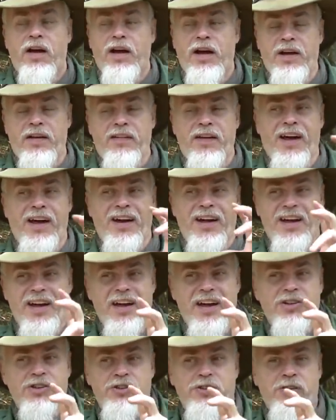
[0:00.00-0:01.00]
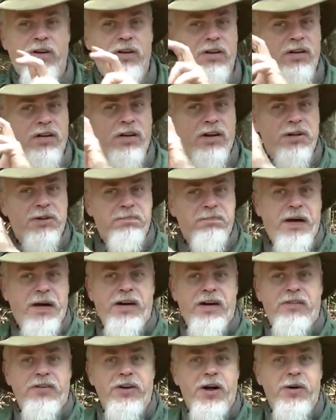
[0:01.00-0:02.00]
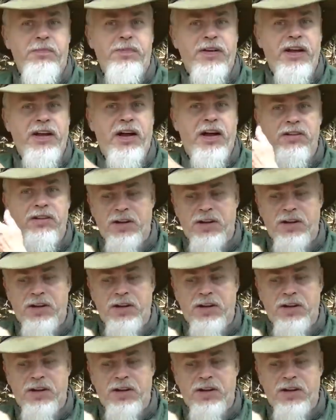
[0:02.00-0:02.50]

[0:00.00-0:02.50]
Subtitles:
And that extra is bound up at the end.